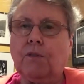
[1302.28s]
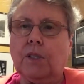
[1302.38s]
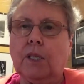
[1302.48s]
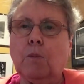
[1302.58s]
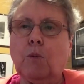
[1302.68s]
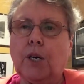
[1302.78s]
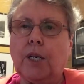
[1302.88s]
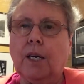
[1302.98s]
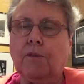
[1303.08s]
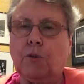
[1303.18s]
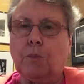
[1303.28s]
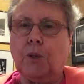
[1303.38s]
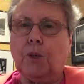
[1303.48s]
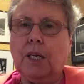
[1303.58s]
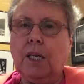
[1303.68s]
a little more
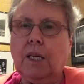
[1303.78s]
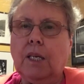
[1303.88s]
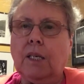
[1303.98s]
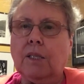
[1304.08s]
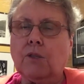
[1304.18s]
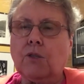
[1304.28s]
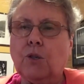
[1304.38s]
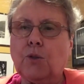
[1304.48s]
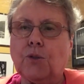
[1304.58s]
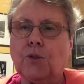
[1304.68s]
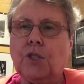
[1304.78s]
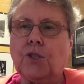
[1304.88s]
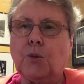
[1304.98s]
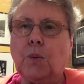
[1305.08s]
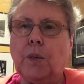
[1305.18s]
comfortable in social
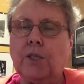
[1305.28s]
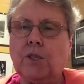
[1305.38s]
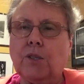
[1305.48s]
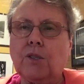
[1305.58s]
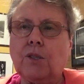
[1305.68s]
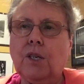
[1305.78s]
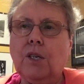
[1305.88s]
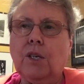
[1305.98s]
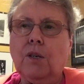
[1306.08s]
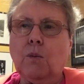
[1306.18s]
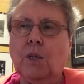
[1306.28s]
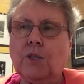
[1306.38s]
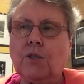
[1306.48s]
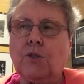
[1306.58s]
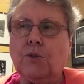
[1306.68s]
situations,
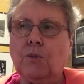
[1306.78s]
was to